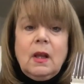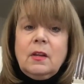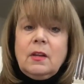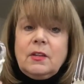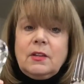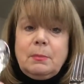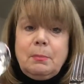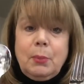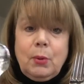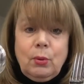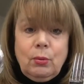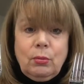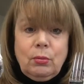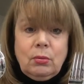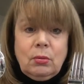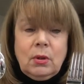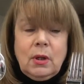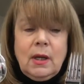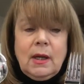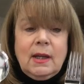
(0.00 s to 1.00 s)
The
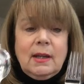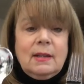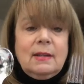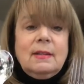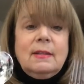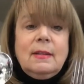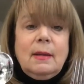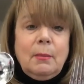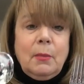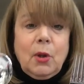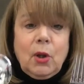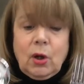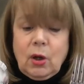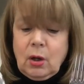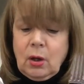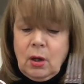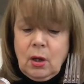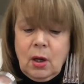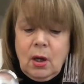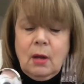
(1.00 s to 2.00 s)
spoon is
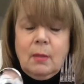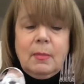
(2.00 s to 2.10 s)
similar